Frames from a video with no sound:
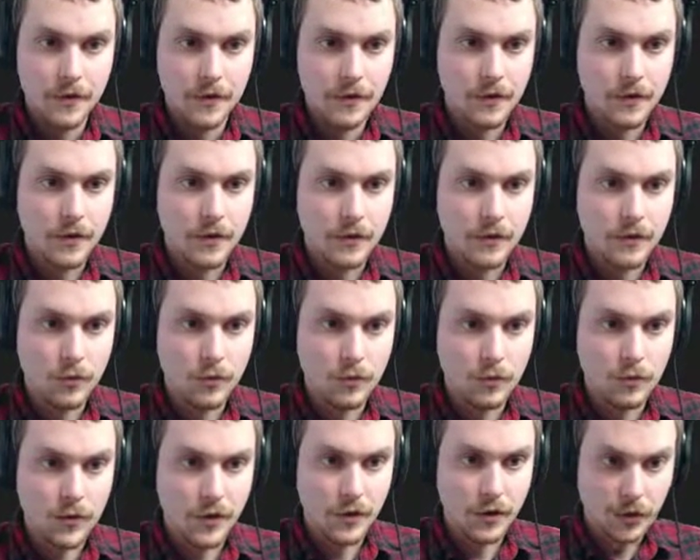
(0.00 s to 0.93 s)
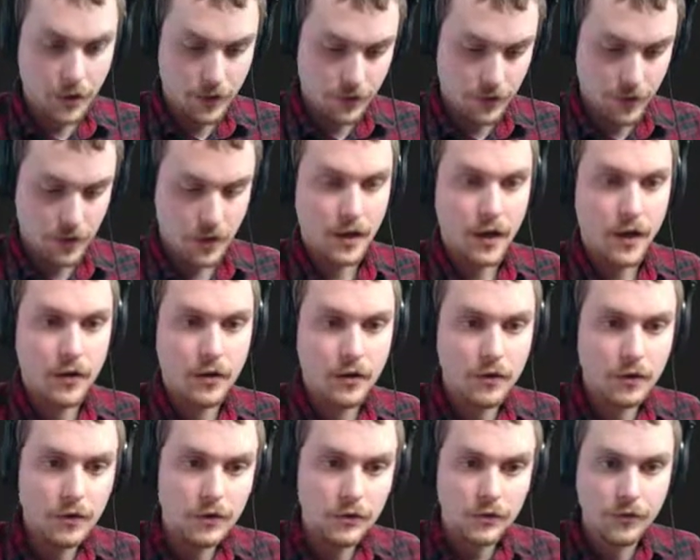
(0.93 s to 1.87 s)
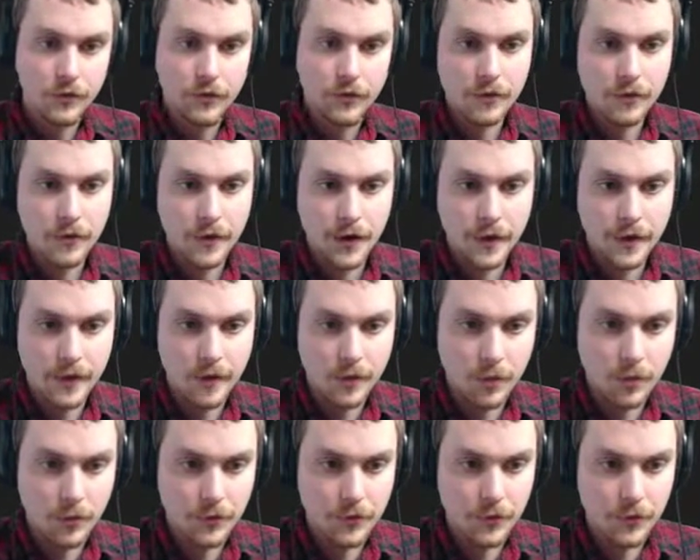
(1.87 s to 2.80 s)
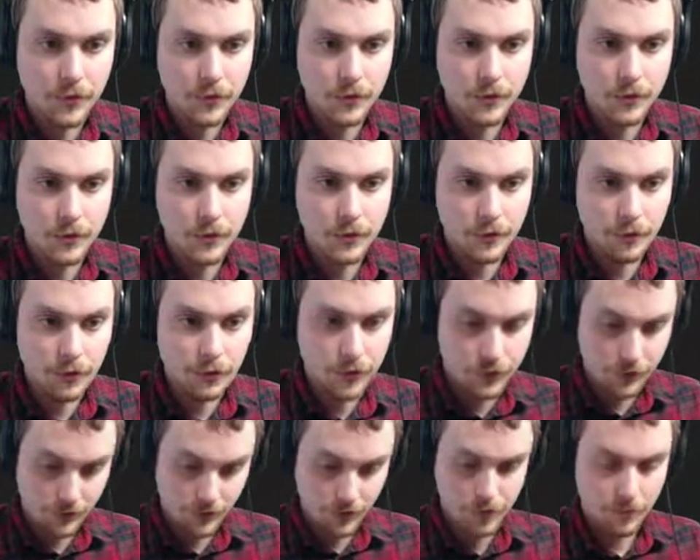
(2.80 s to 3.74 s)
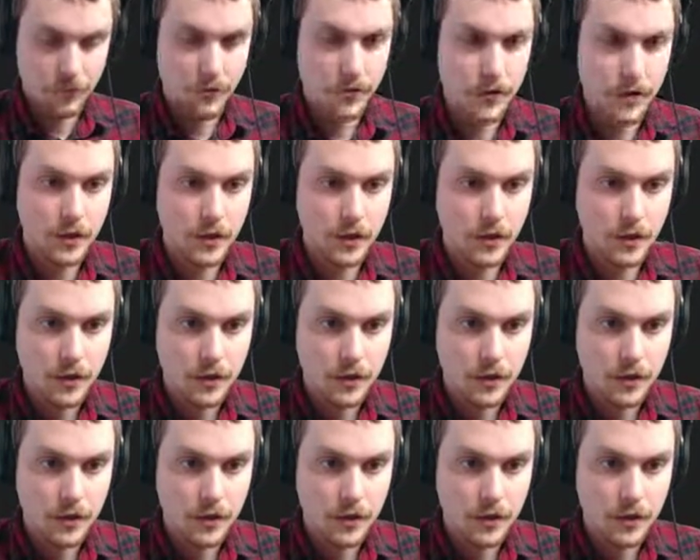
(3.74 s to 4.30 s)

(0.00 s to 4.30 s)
Okay, so we'll recreate that headers, and then what we'll do is we'll simply